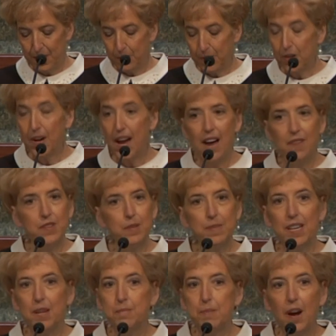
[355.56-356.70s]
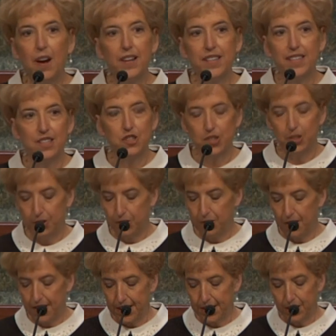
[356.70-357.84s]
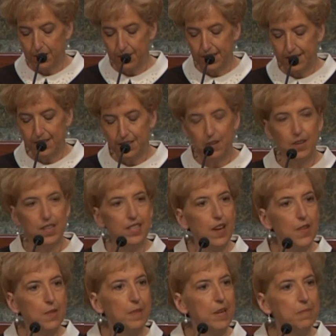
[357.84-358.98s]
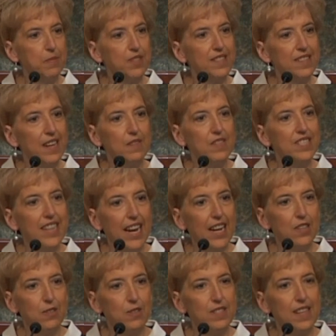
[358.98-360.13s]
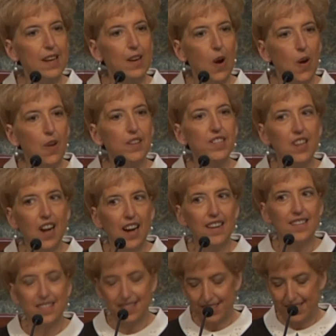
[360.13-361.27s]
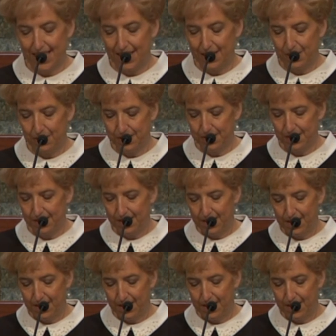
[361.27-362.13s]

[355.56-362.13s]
We don't have to be in bondage due to our ignorance or another people's set of standards that aren't God's standards.